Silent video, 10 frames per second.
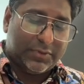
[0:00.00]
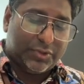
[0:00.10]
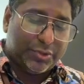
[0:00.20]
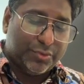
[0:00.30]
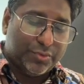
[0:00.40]

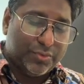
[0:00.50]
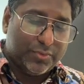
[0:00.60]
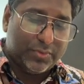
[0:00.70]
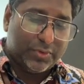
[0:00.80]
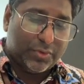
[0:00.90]

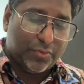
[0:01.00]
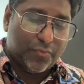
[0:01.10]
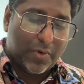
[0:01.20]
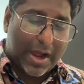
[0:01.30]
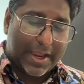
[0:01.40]
2 to
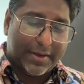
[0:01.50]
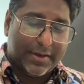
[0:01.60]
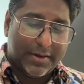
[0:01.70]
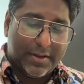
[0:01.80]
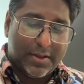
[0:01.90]

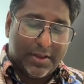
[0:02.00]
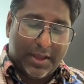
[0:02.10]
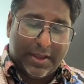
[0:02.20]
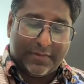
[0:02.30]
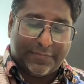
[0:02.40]
1
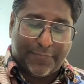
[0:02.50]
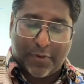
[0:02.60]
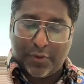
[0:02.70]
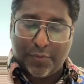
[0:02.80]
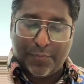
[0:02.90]
is
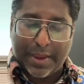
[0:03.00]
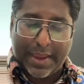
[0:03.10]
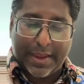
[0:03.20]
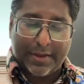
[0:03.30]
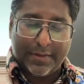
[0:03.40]

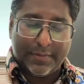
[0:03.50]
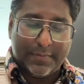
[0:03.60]
following